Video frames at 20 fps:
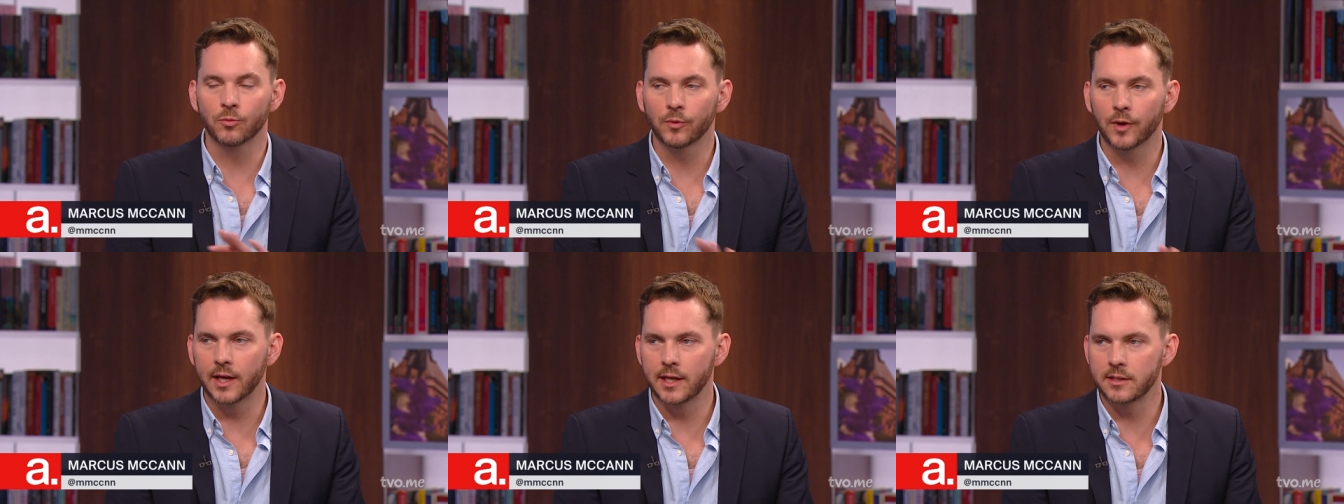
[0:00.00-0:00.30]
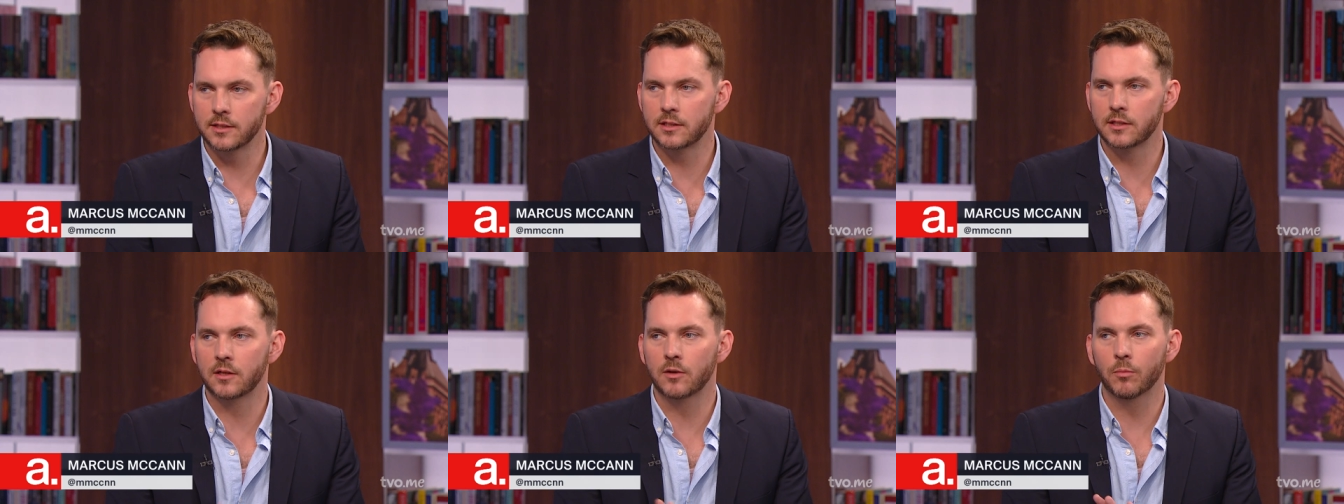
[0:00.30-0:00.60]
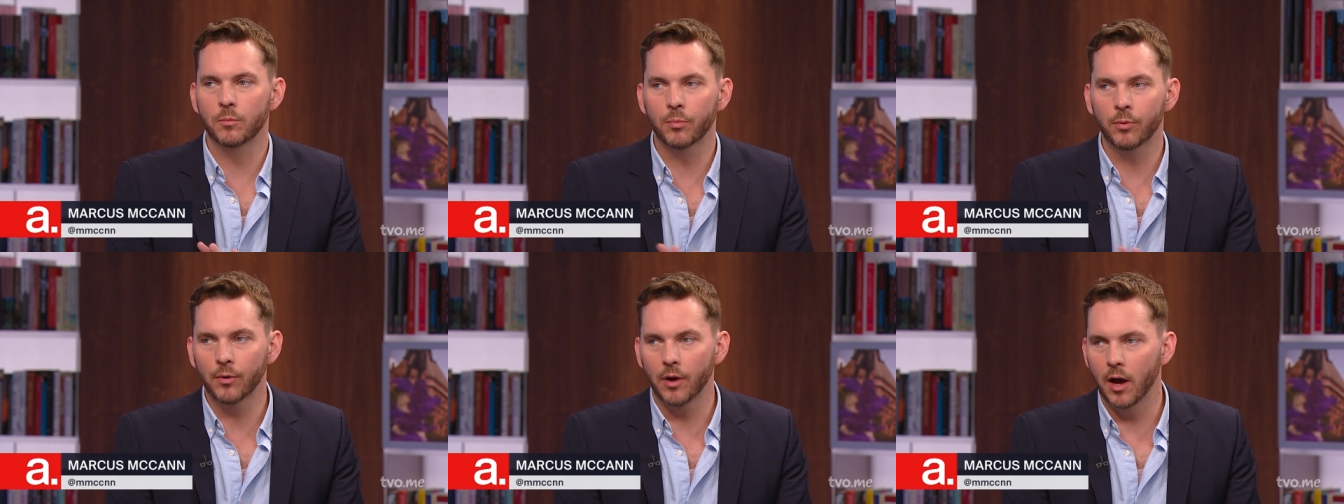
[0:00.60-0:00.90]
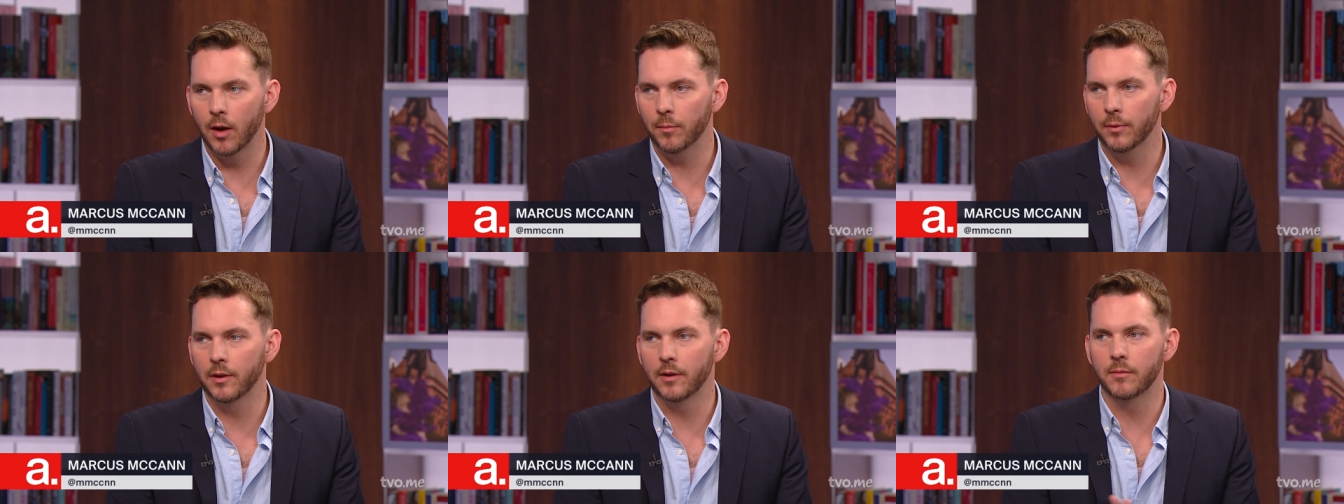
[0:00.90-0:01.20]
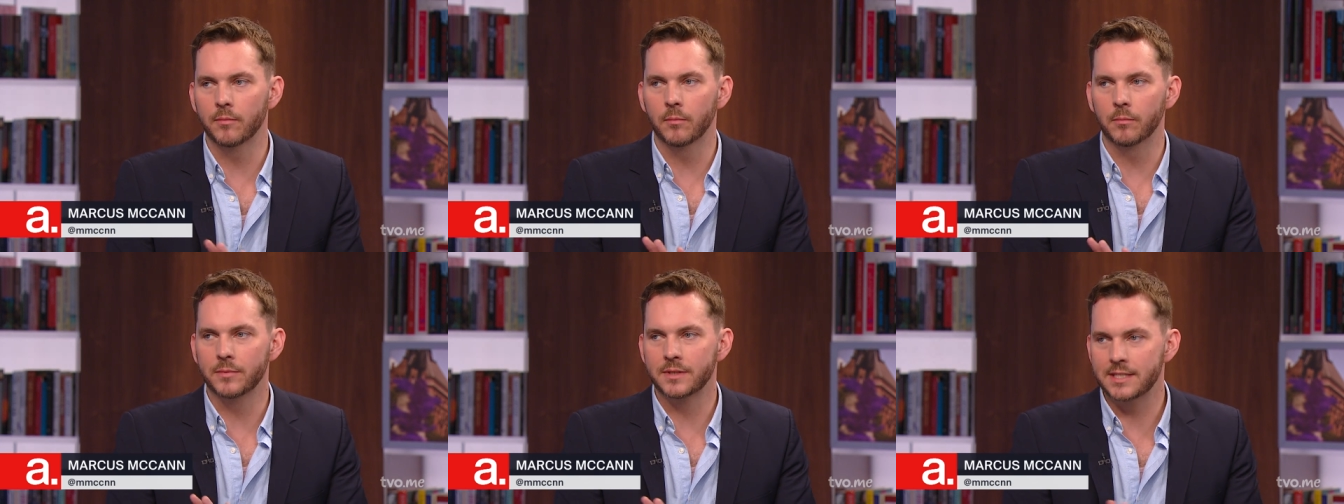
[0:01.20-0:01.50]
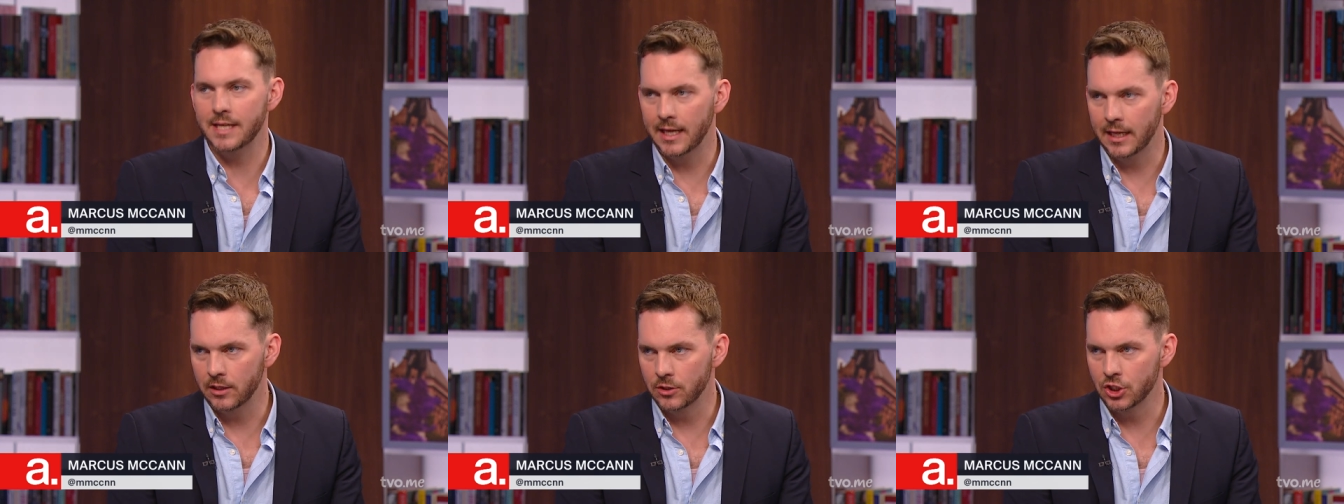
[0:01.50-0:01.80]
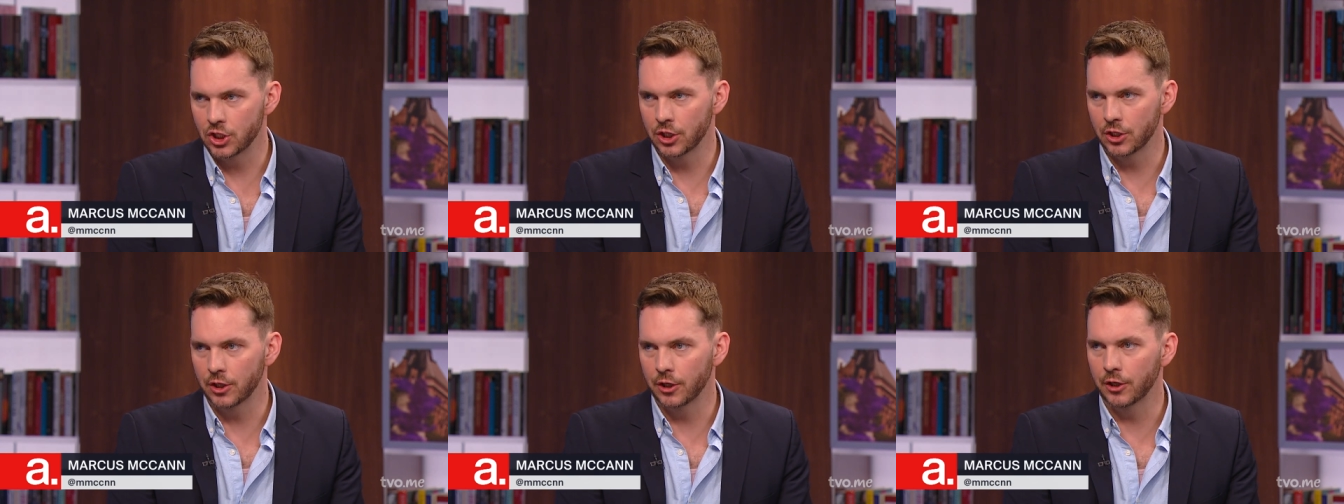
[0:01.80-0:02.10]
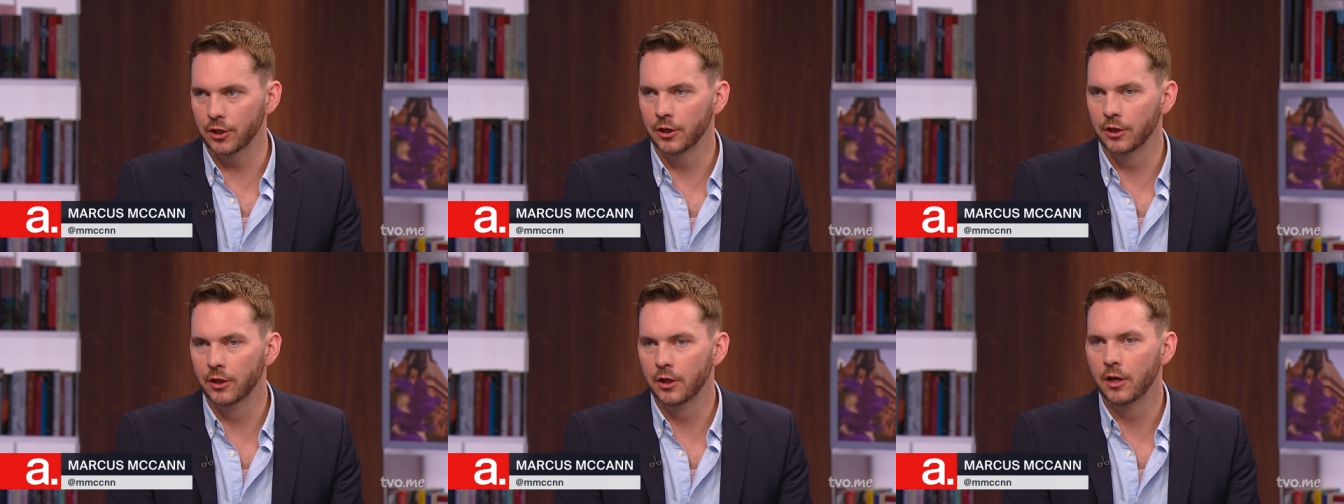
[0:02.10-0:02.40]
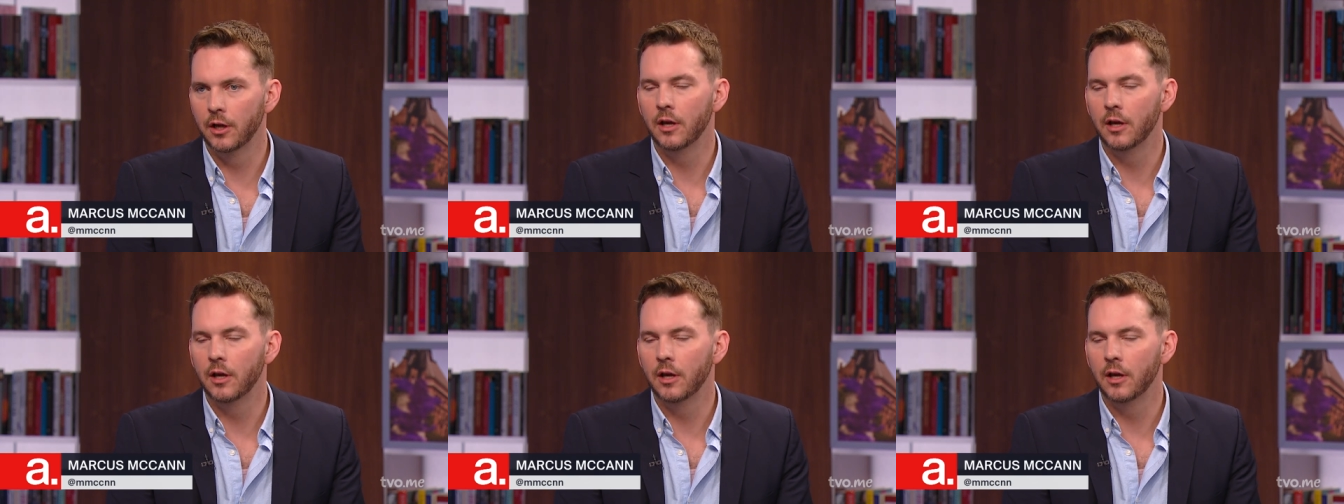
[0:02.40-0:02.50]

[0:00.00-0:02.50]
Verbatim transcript: risk, problem, danger.